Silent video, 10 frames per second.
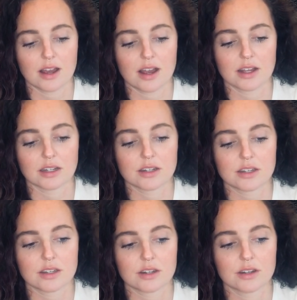And
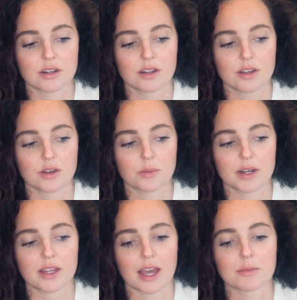when it
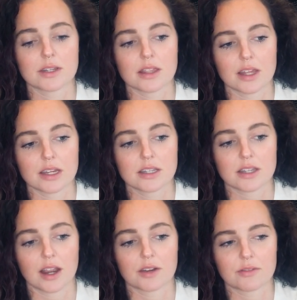came to this,
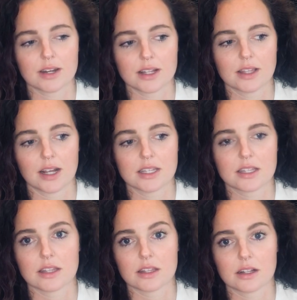I realized
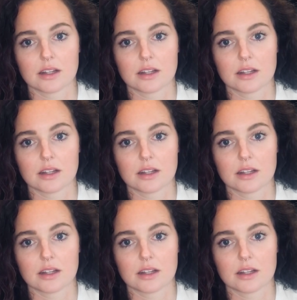that the